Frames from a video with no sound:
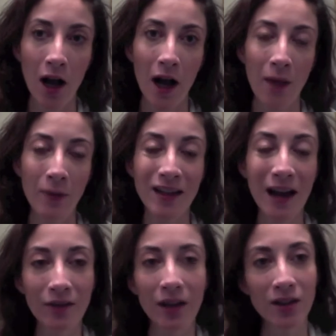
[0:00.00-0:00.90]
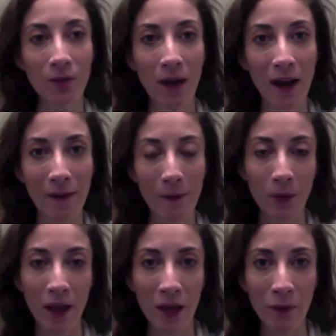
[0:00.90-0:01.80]
It's kind of like defining the
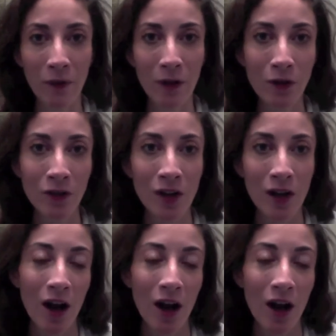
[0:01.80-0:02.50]
playing field